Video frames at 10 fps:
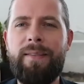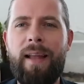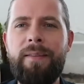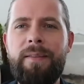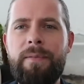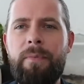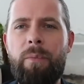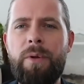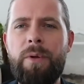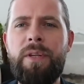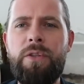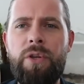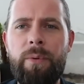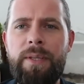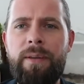sense and what's
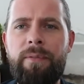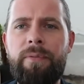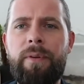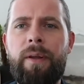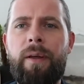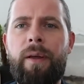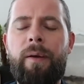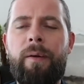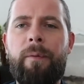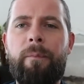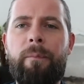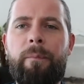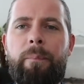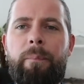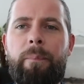intuitive.
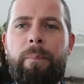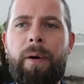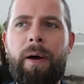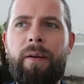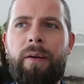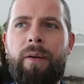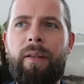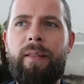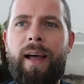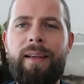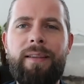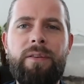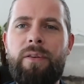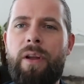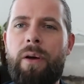But that is
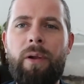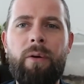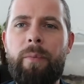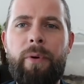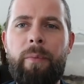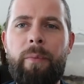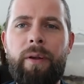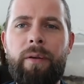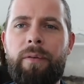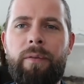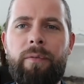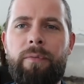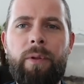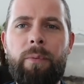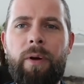no longer appropriate
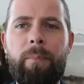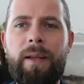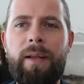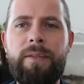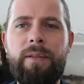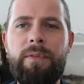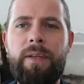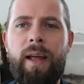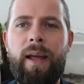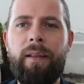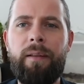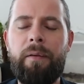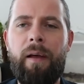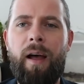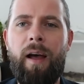for the workplaces of today.
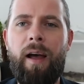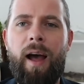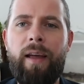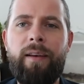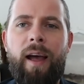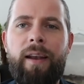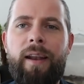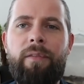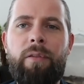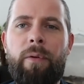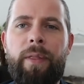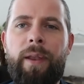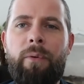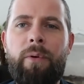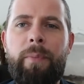I never thought that
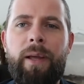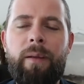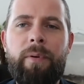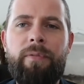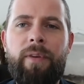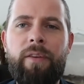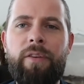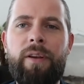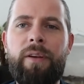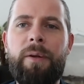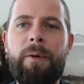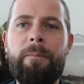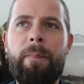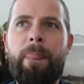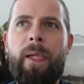I would be in a profession,
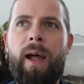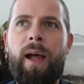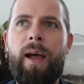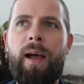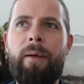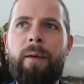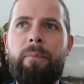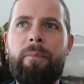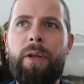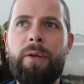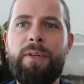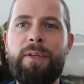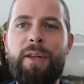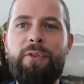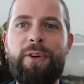you know, since
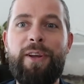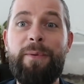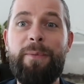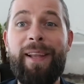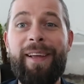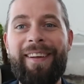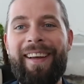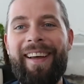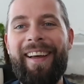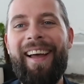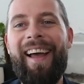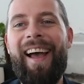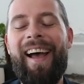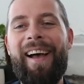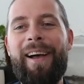I joined Herman Miller,
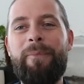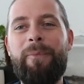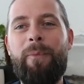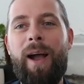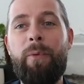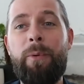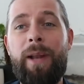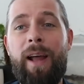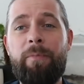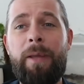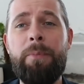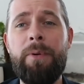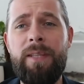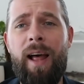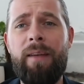where we would have
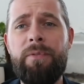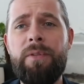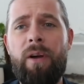people's lives